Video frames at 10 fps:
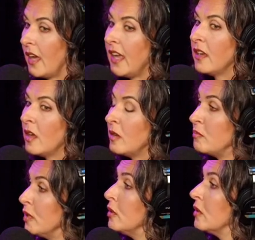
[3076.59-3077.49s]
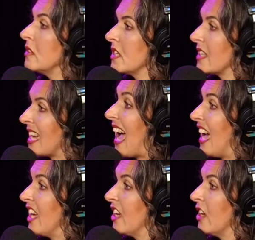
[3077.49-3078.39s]
and and boo to the
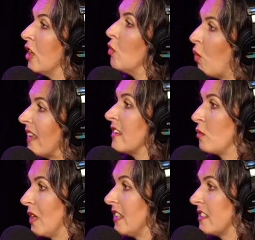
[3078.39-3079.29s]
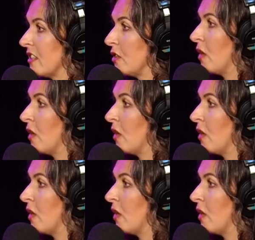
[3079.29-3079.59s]
guy who wasn't willing to